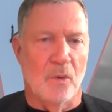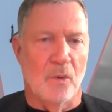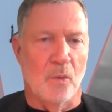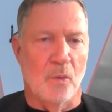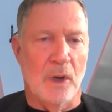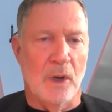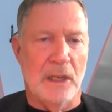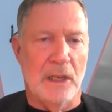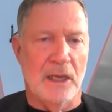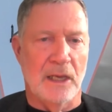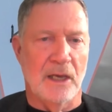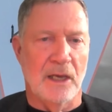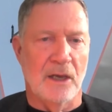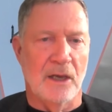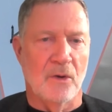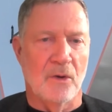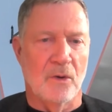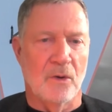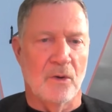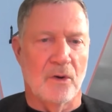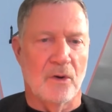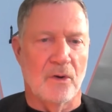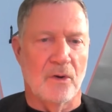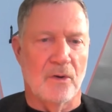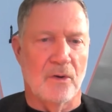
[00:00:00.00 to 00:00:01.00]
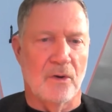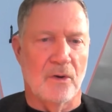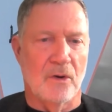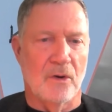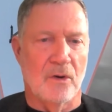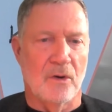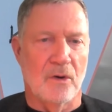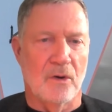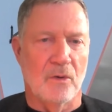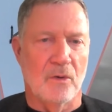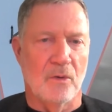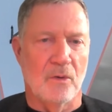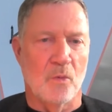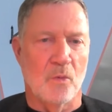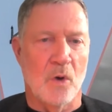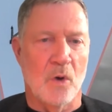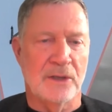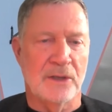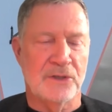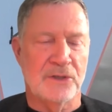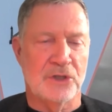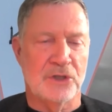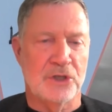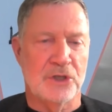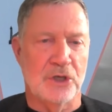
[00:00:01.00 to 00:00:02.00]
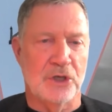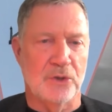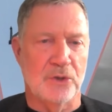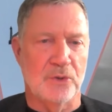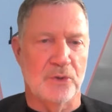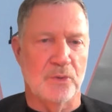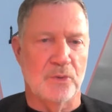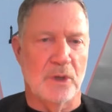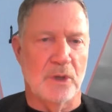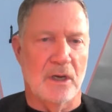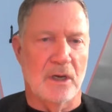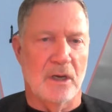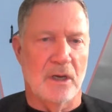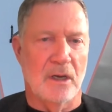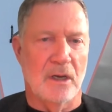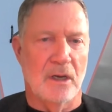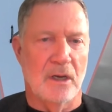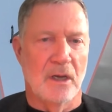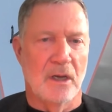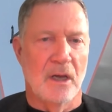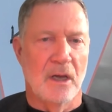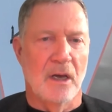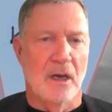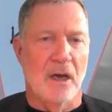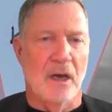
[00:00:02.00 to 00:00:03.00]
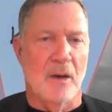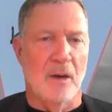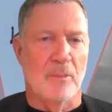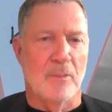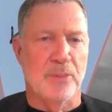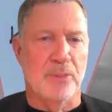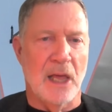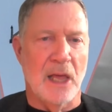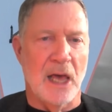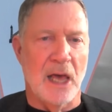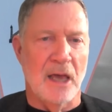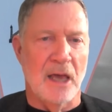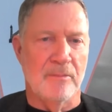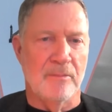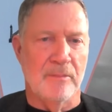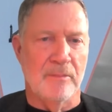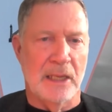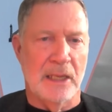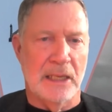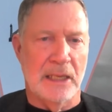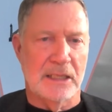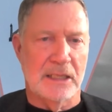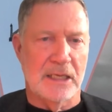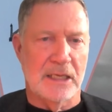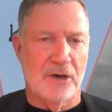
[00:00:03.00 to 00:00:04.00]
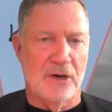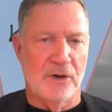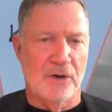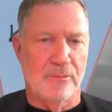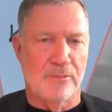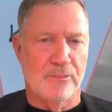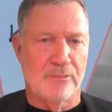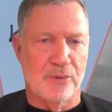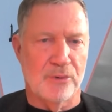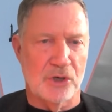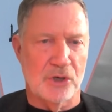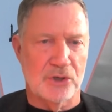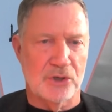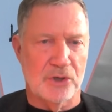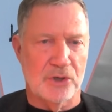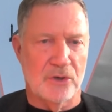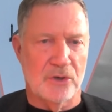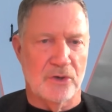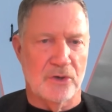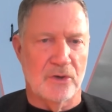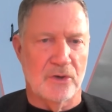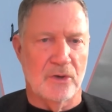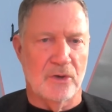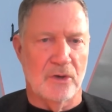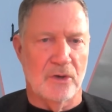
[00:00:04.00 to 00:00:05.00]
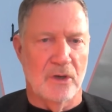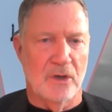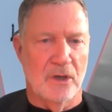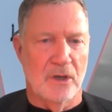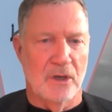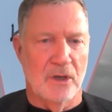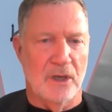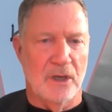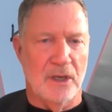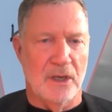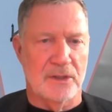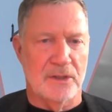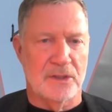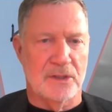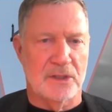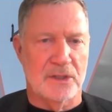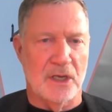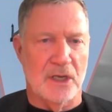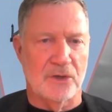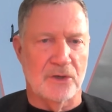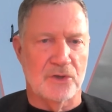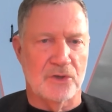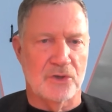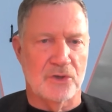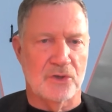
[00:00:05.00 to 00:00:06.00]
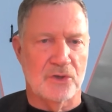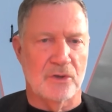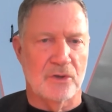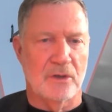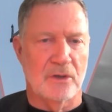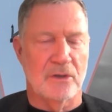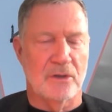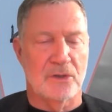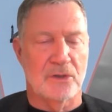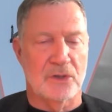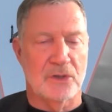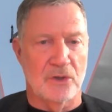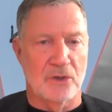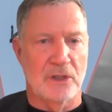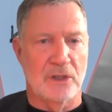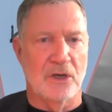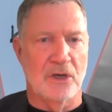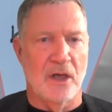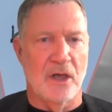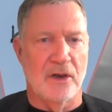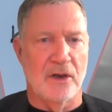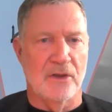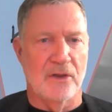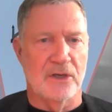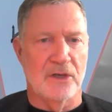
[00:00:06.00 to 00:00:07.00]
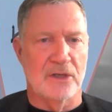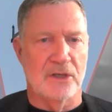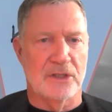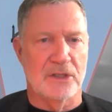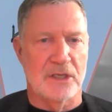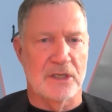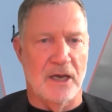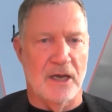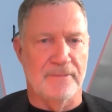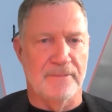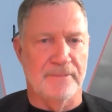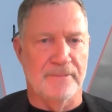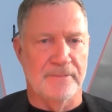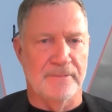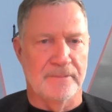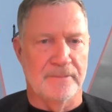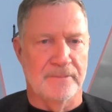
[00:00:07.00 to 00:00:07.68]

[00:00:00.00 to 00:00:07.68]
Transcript: willing or wants to apply military pressure as such. It's certainly not at this time.